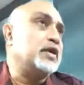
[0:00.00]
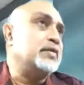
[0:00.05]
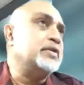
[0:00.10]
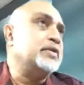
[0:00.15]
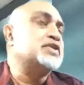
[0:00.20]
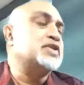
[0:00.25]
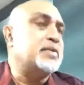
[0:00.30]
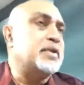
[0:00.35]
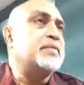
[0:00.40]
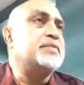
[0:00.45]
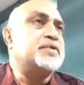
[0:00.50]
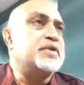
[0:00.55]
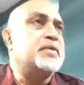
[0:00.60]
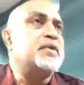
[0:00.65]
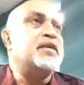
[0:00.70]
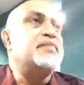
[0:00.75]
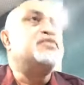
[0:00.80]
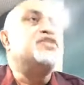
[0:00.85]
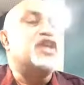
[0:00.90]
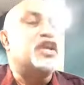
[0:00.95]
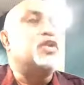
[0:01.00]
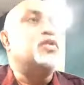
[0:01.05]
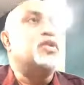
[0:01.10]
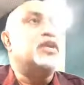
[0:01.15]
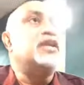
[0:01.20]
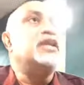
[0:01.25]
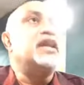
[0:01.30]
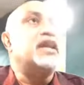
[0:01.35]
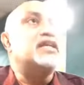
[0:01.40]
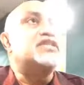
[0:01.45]
but some of them
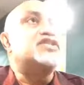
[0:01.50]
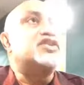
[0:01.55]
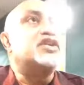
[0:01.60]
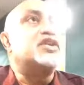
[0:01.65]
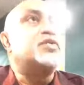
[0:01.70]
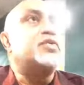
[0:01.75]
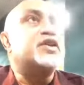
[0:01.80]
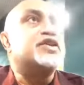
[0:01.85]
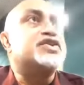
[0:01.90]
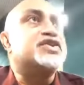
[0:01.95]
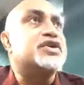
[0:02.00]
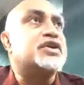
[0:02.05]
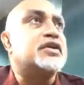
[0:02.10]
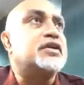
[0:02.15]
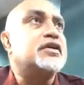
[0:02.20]
genuinely ask you the question.